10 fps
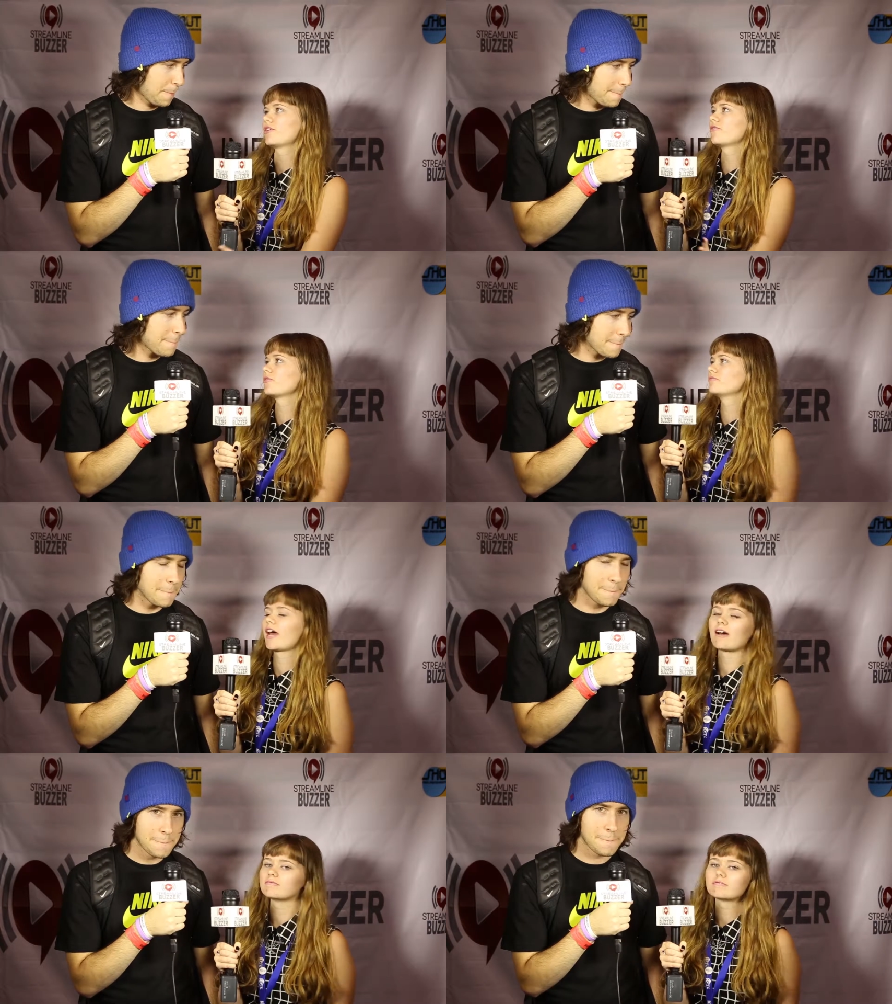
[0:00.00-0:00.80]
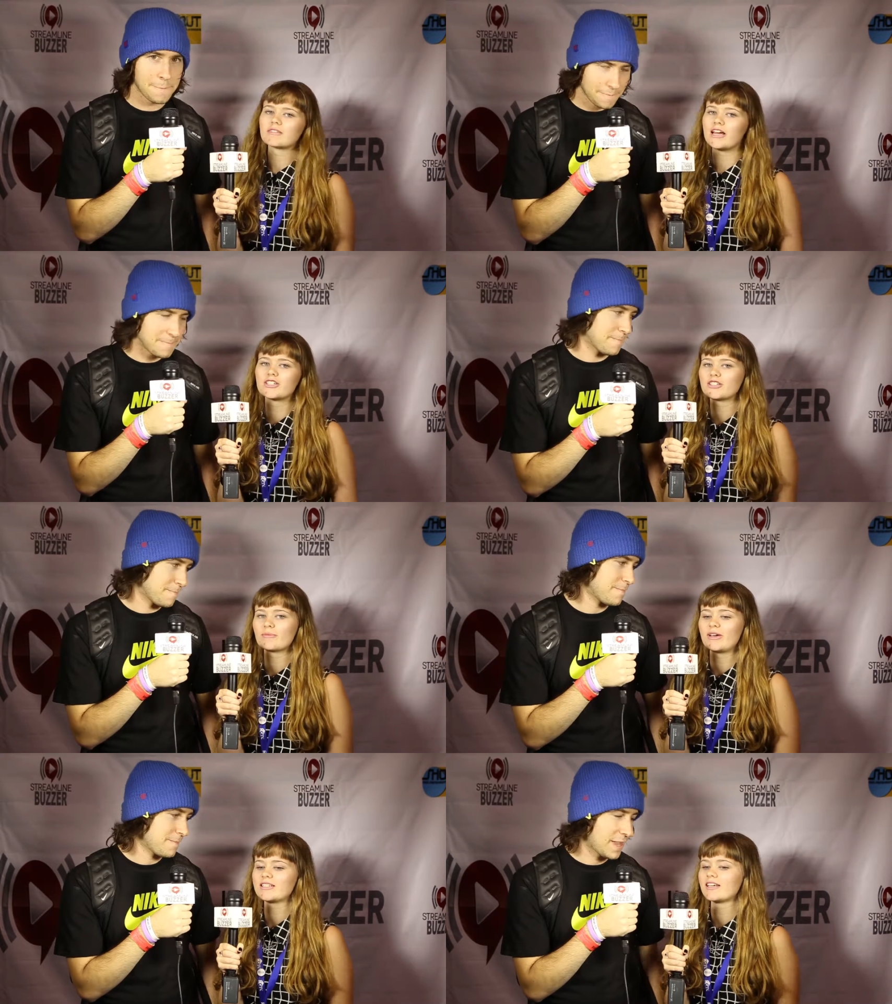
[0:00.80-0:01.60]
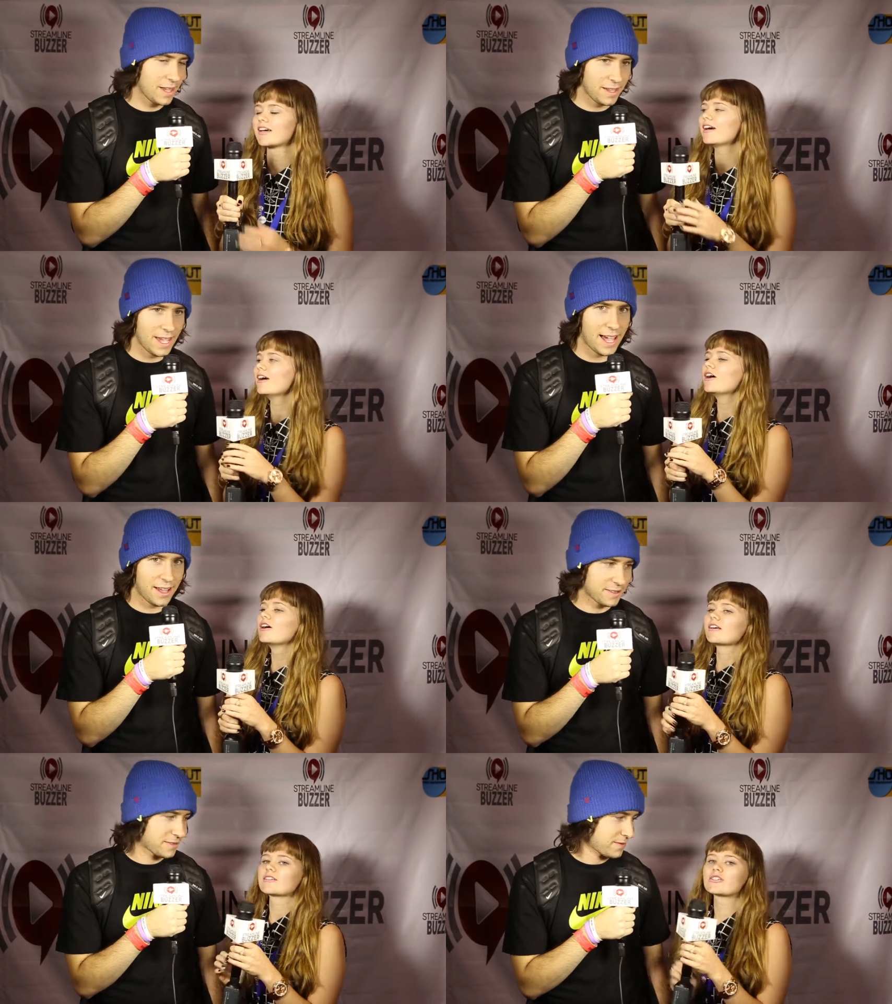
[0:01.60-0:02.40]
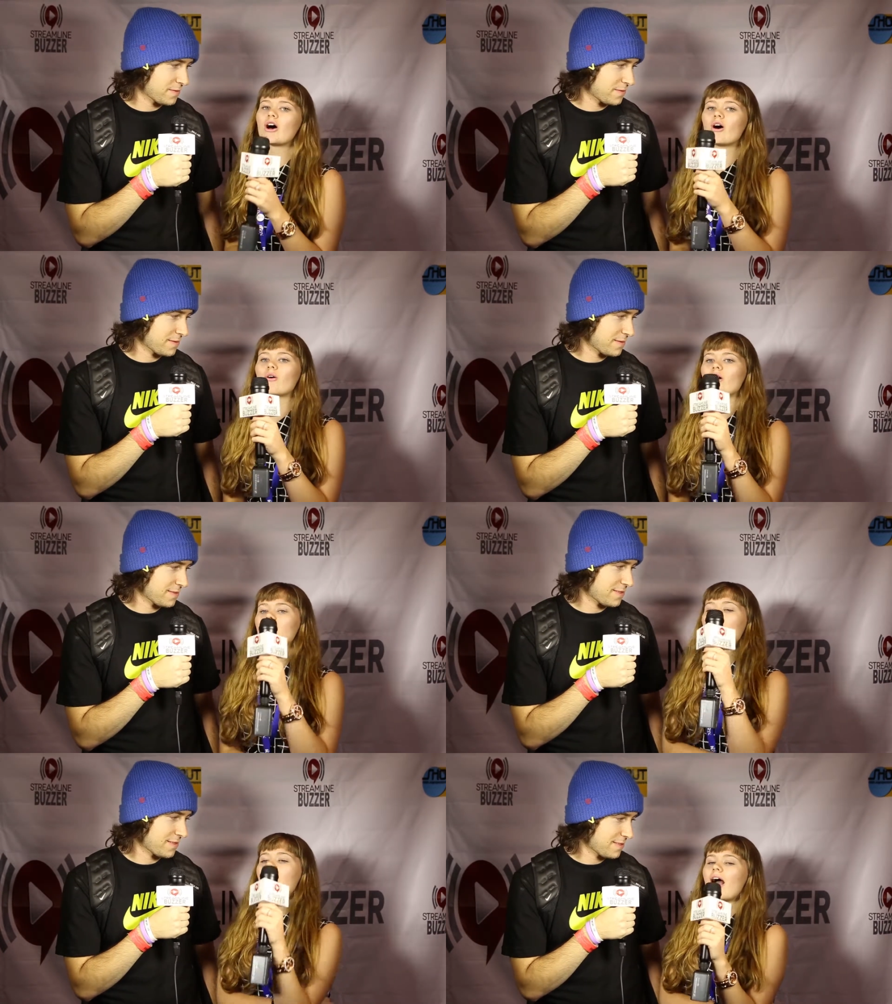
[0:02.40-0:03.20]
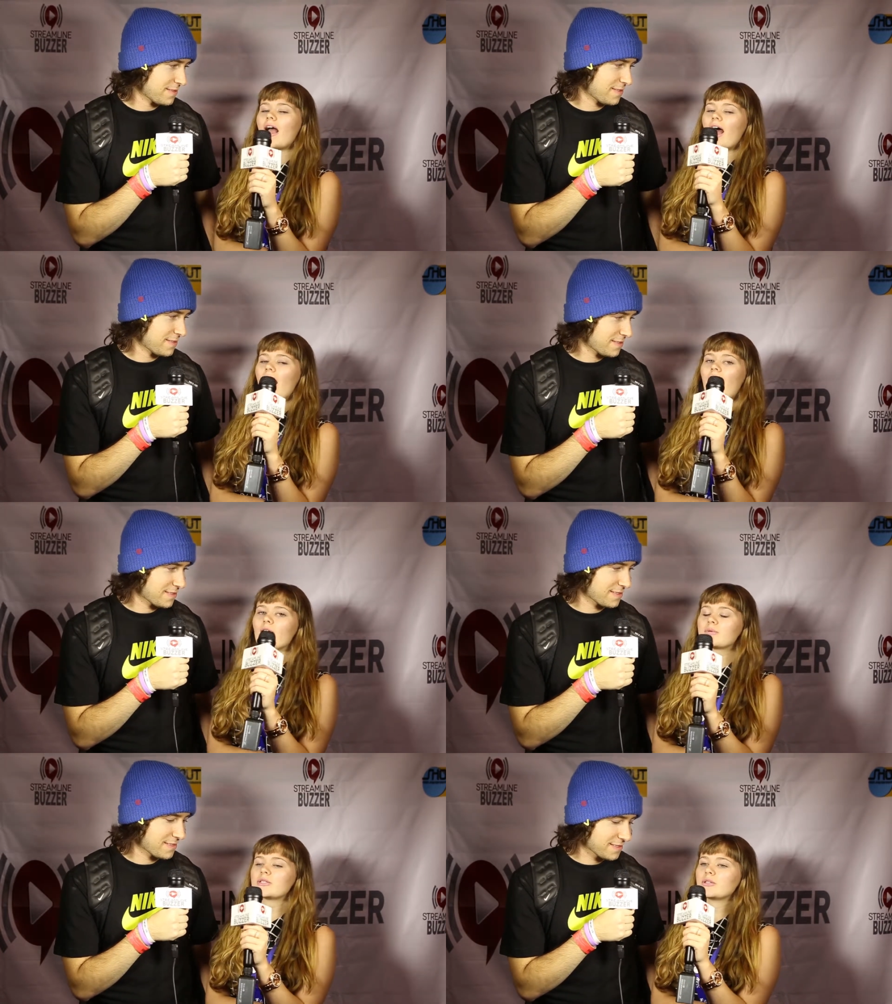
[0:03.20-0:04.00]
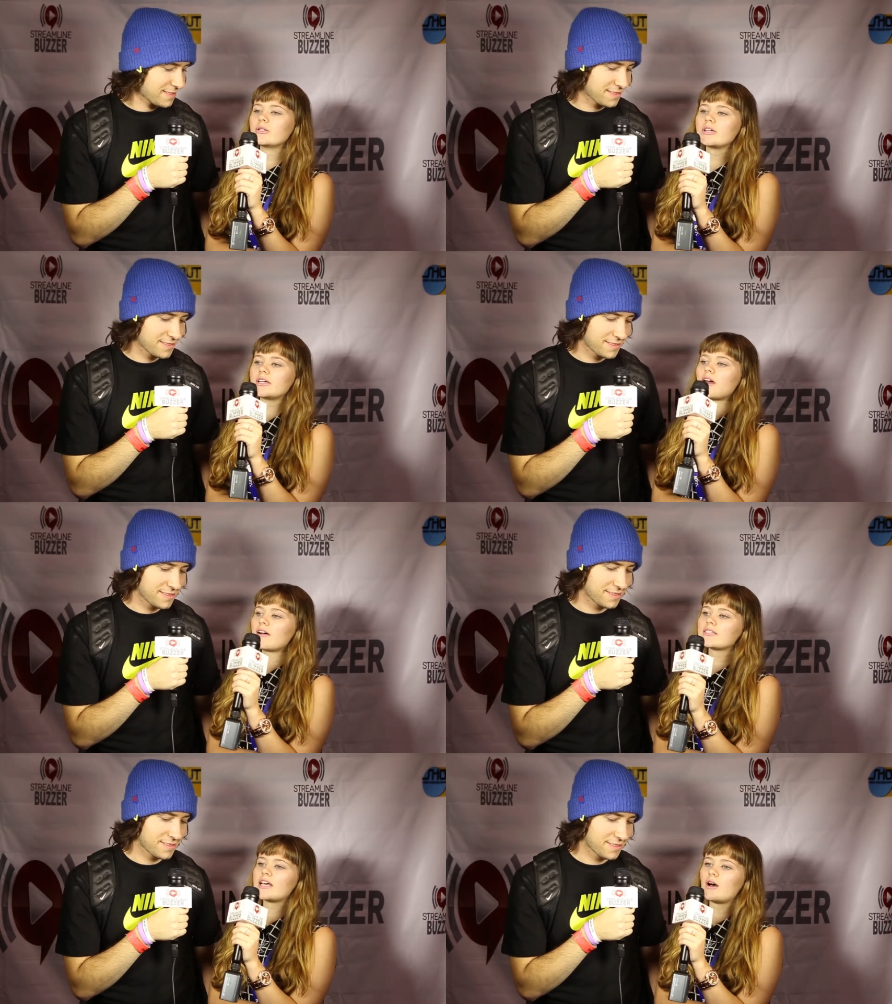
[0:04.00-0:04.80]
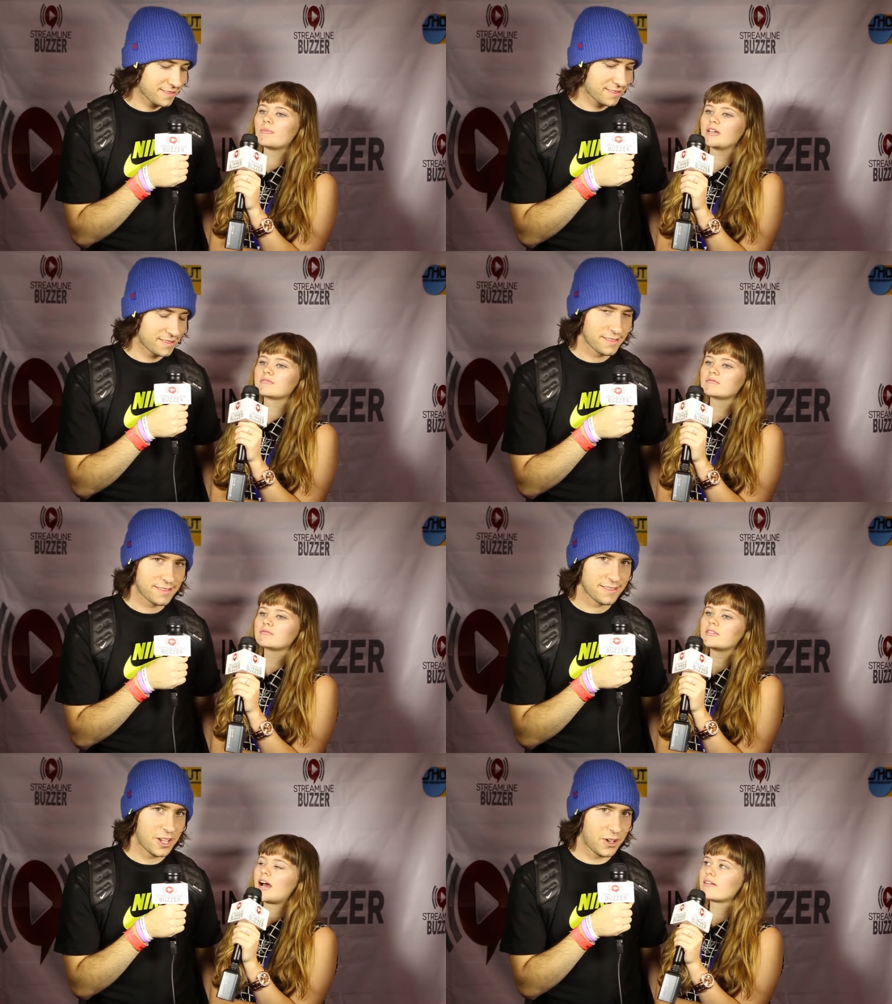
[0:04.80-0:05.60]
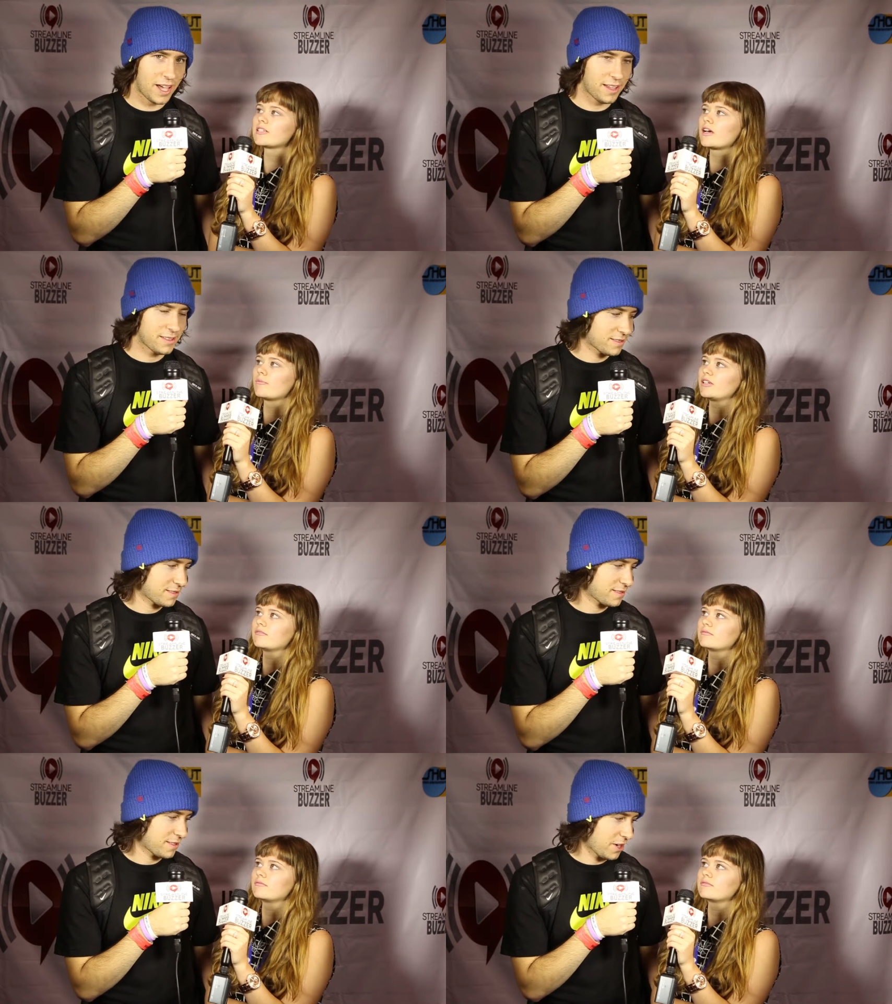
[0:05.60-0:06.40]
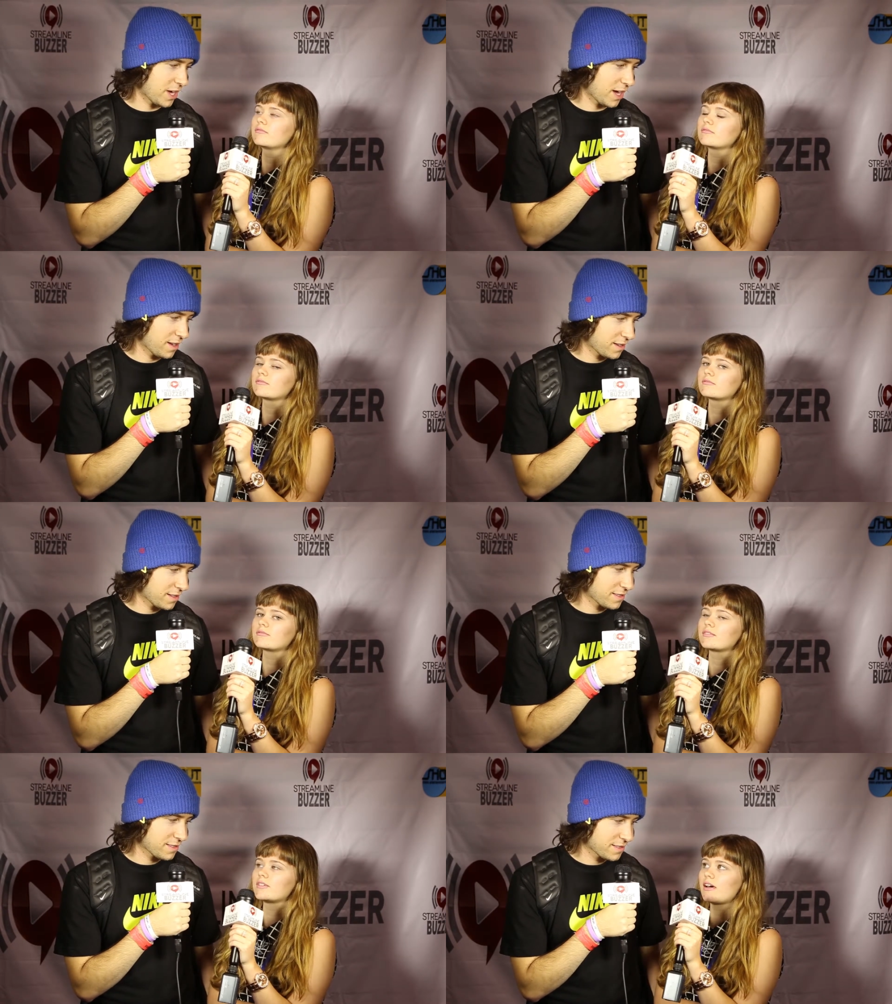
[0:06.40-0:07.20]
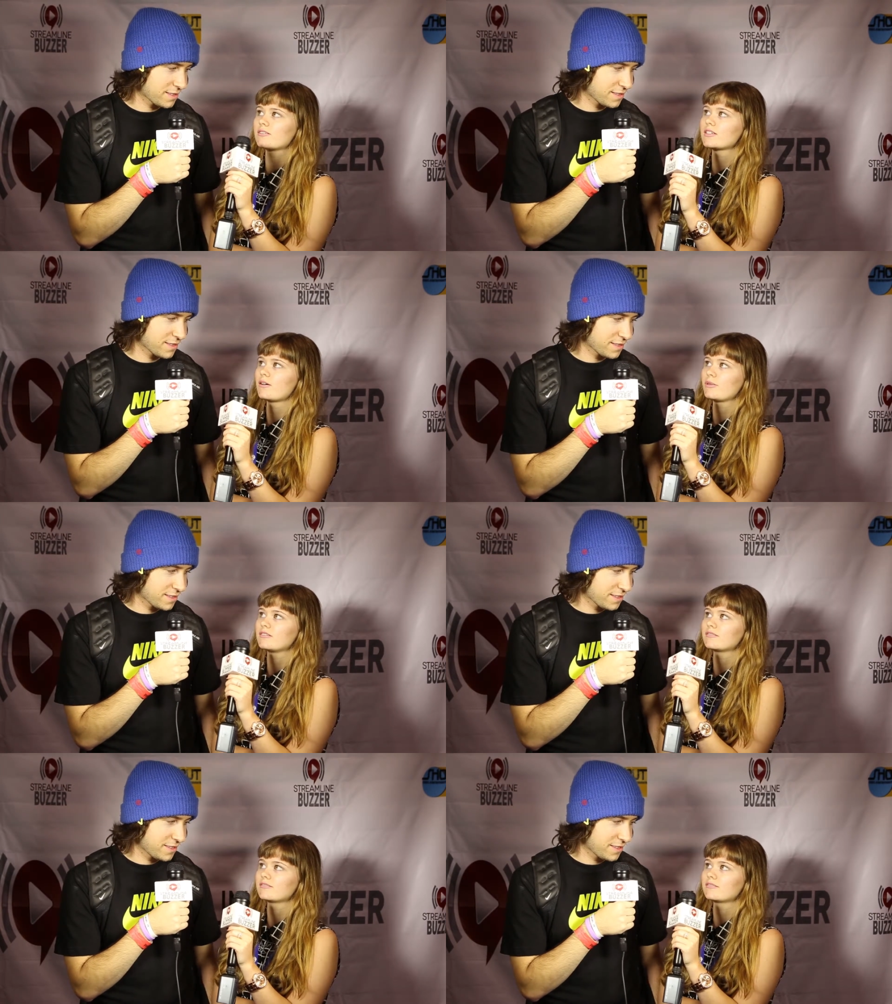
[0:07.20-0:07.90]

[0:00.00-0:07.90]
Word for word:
Speaker 1: of her. Yeah, it's just amazing. Yeah. So, absolutely, you have to tell me. You have okay. to tell me. Okay have to tell me.